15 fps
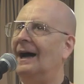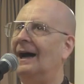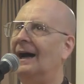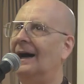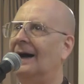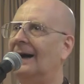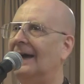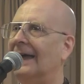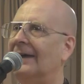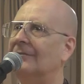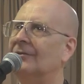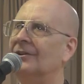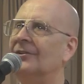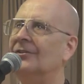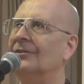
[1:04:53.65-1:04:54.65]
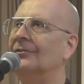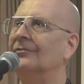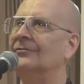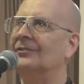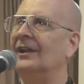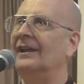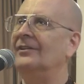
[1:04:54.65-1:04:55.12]
every
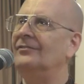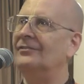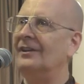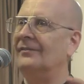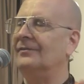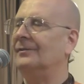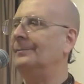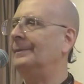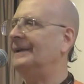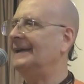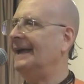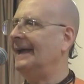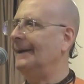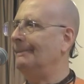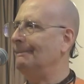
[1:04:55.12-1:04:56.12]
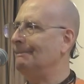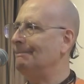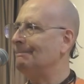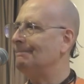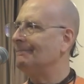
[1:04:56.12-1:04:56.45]
Thursday, 7 p.m.